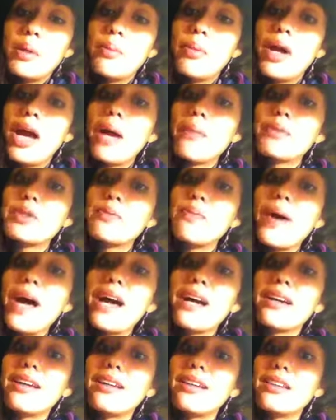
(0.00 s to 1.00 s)
Perhaps
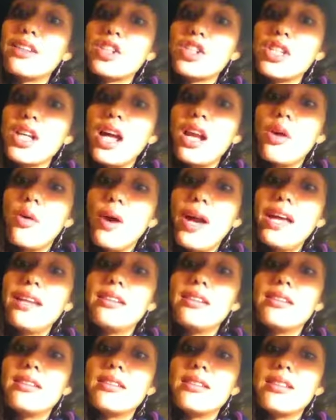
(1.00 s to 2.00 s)
back in the shallow
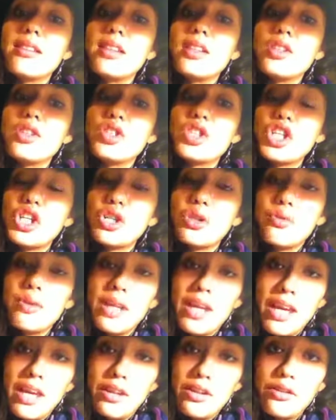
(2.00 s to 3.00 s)
end, she could
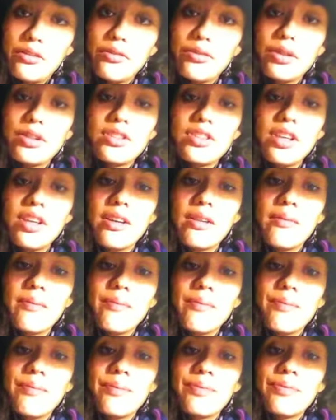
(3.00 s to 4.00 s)
regain her footing.
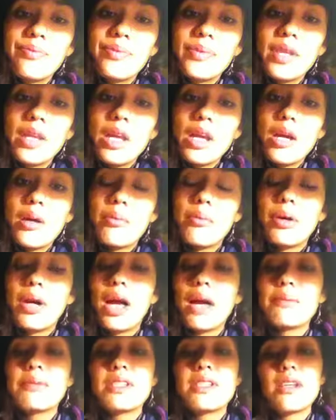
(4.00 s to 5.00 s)

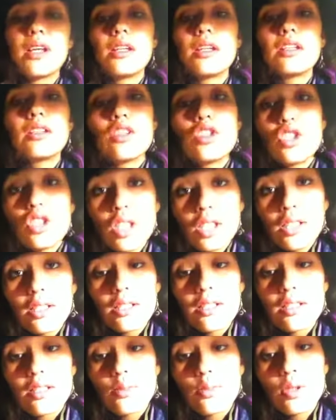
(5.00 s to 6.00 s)
Perhaps tending to
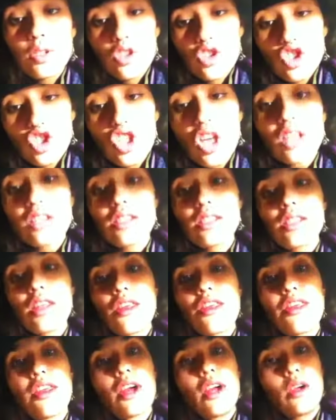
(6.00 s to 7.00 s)
chickens was just the
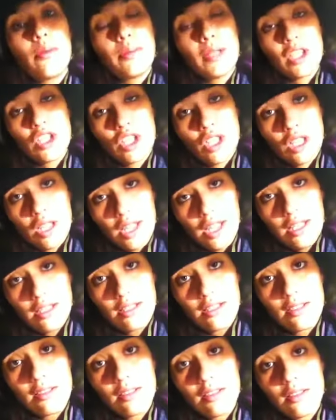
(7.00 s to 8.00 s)
therapy she
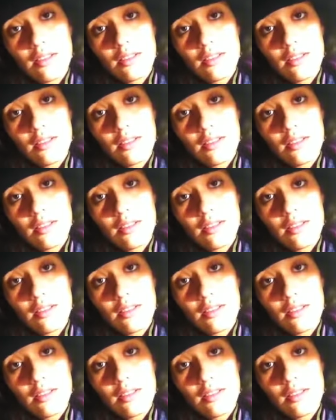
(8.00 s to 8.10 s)
needed.